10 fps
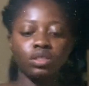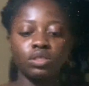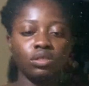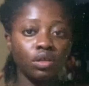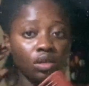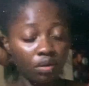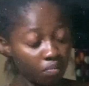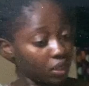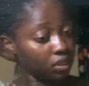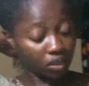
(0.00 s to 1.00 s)
it
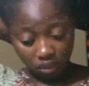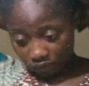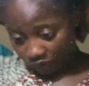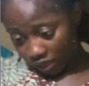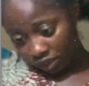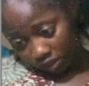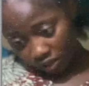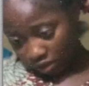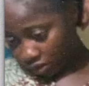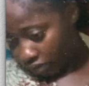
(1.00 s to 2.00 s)
makes things
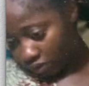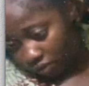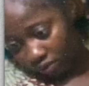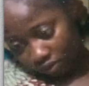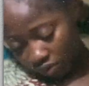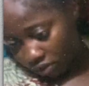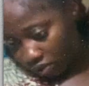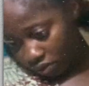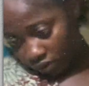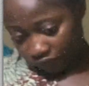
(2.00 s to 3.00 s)
faster
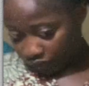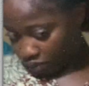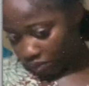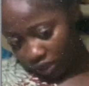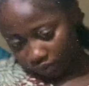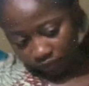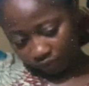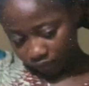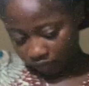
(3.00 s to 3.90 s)
for me